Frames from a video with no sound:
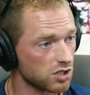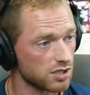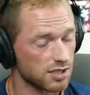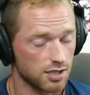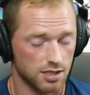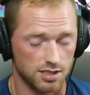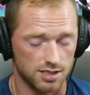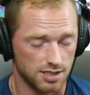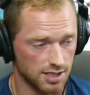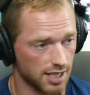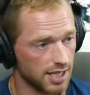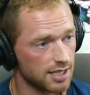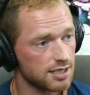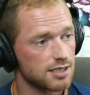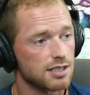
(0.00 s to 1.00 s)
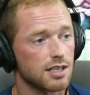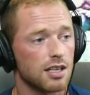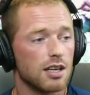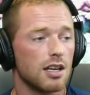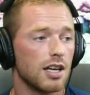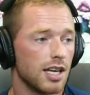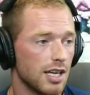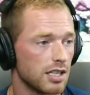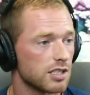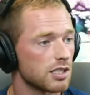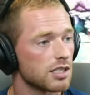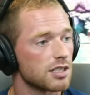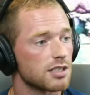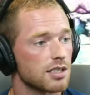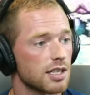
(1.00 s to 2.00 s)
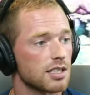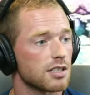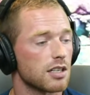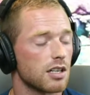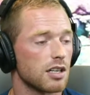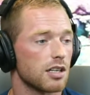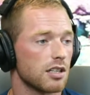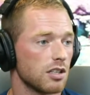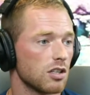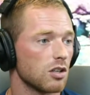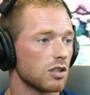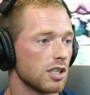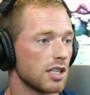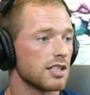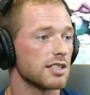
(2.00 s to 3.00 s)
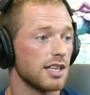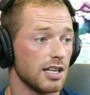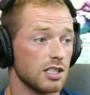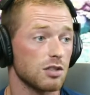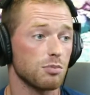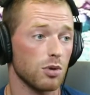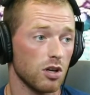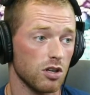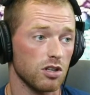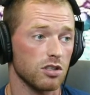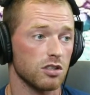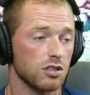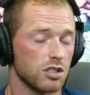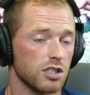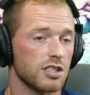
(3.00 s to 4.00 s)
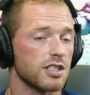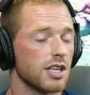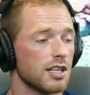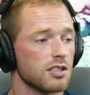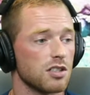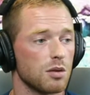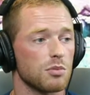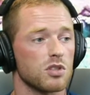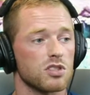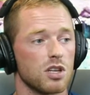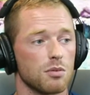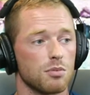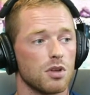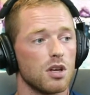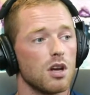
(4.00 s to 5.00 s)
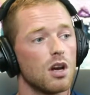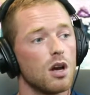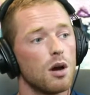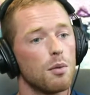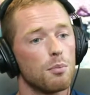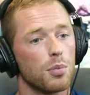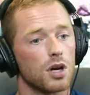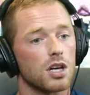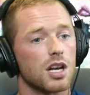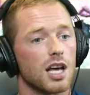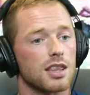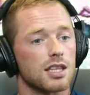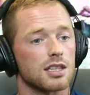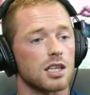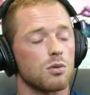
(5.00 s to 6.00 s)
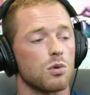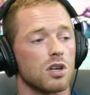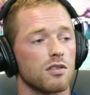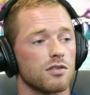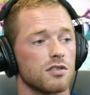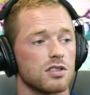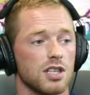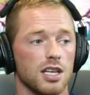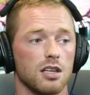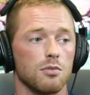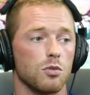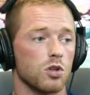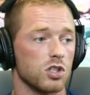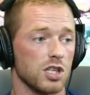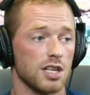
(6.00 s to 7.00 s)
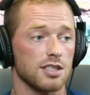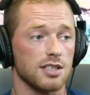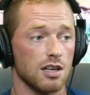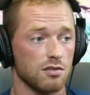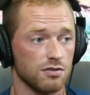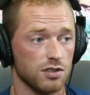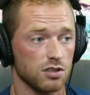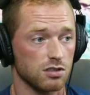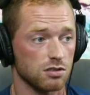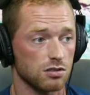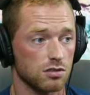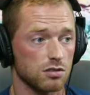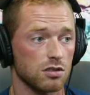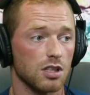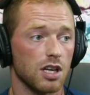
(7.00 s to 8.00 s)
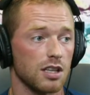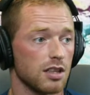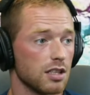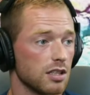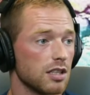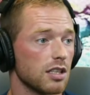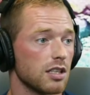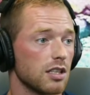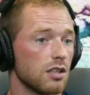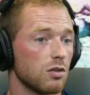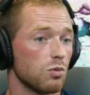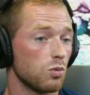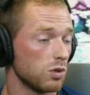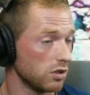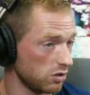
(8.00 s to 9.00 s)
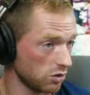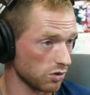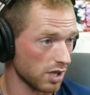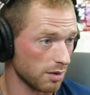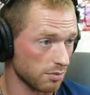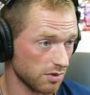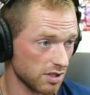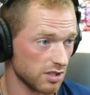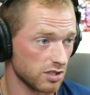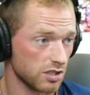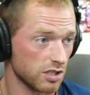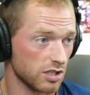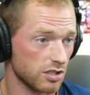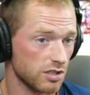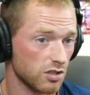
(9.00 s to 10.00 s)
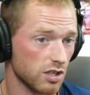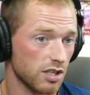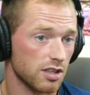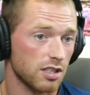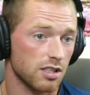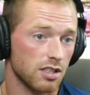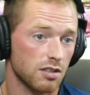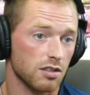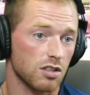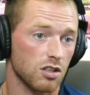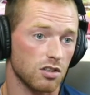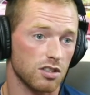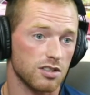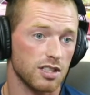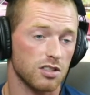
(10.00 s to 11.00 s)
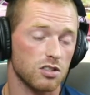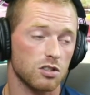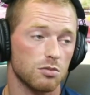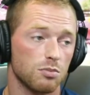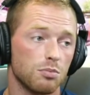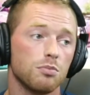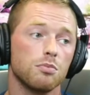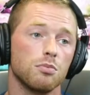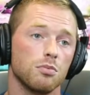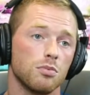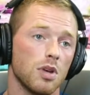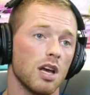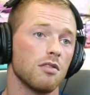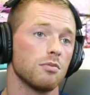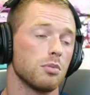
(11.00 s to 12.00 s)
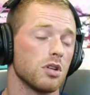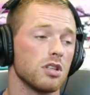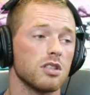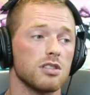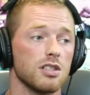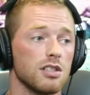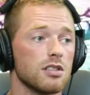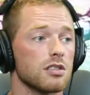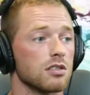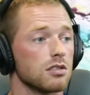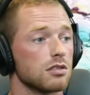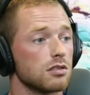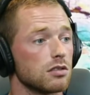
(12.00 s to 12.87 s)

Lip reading: bunch of slants, hitches, things that get his catch ball or his catch numbers up. But I think they want to take more shots downfield. I think they will do that this year. So I think the Saints should have a pretty good season.